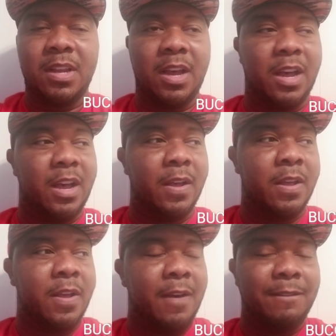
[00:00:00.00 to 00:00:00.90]
Uh,
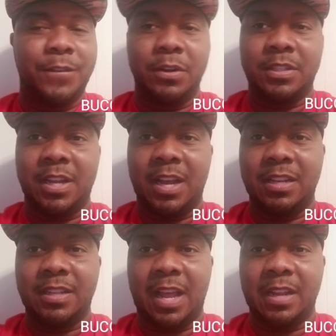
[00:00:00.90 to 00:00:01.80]
first
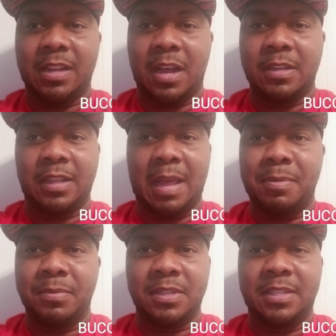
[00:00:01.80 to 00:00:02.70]
cut that caught a lot of
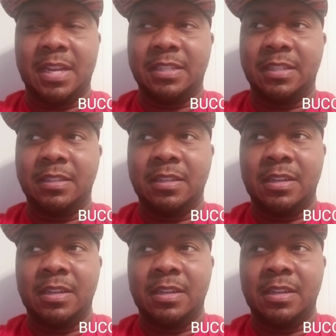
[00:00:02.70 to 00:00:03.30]
people's attention.